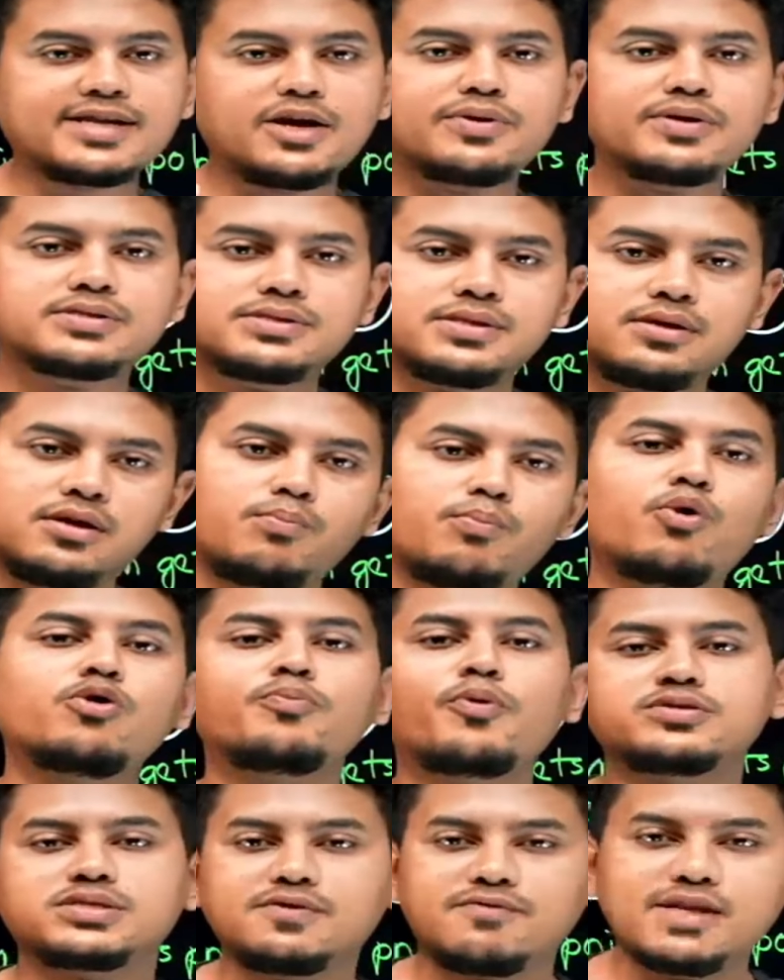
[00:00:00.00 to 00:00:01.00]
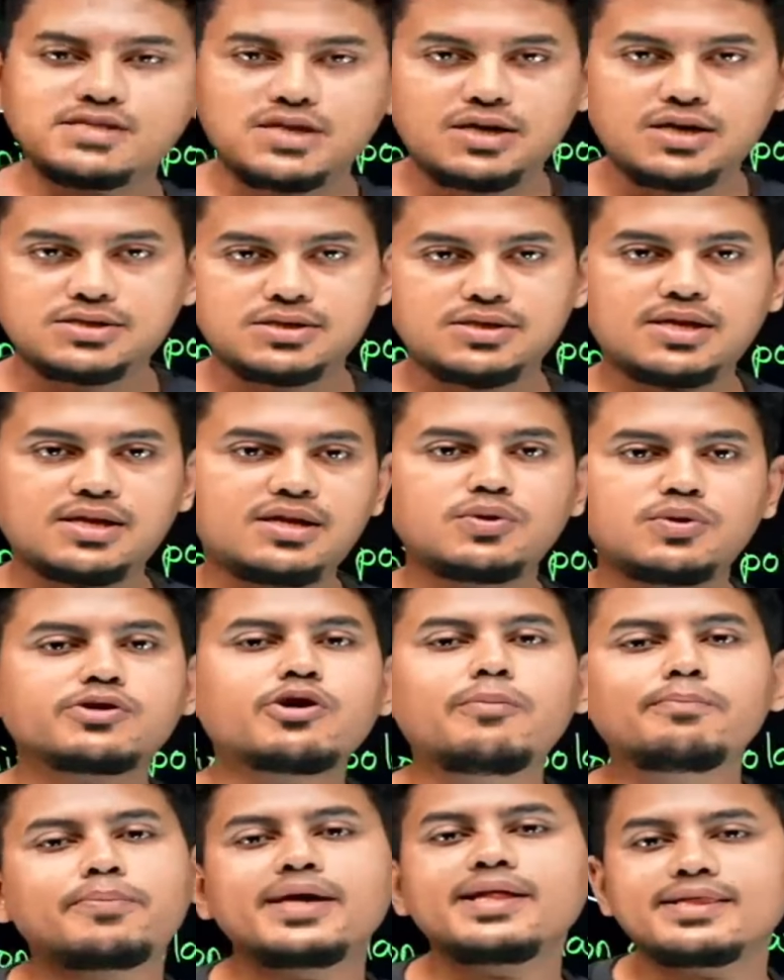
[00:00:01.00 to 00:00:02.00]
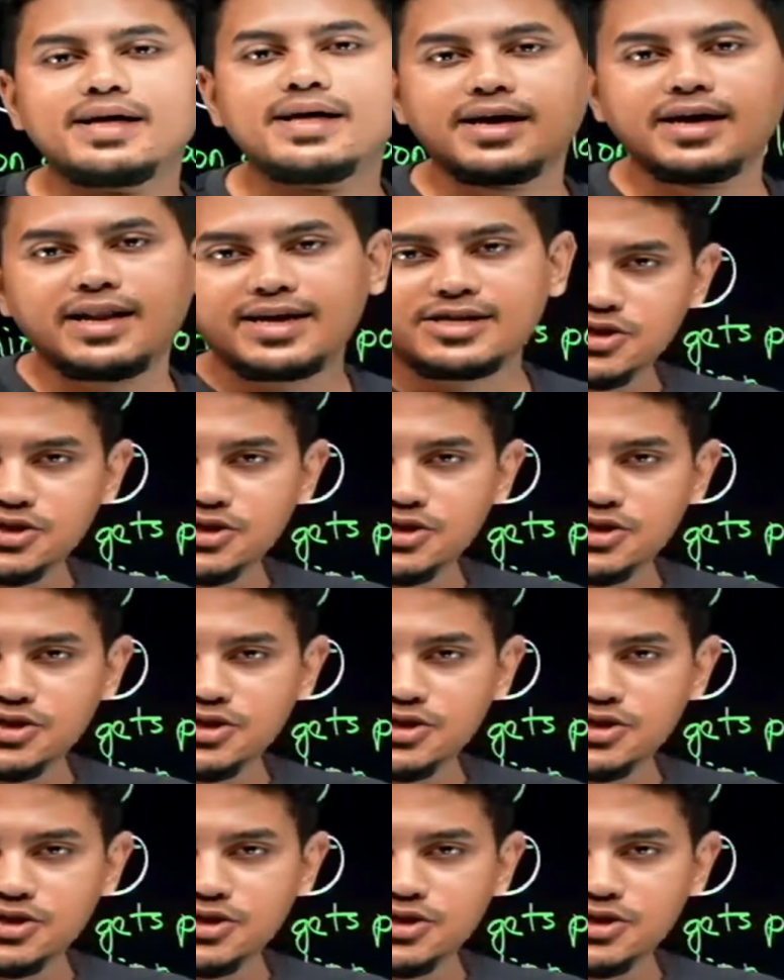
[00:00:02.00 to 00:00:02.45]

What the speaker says: If cation is more positively charged, then it will compel the